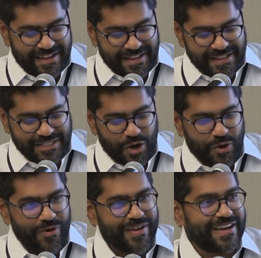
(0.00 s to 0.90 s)

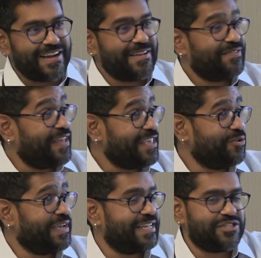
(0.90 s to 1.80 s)
So thank you
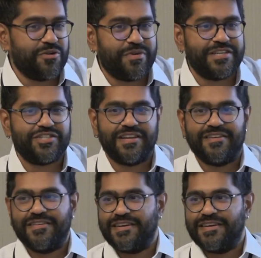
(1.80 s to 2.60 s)
again so much. And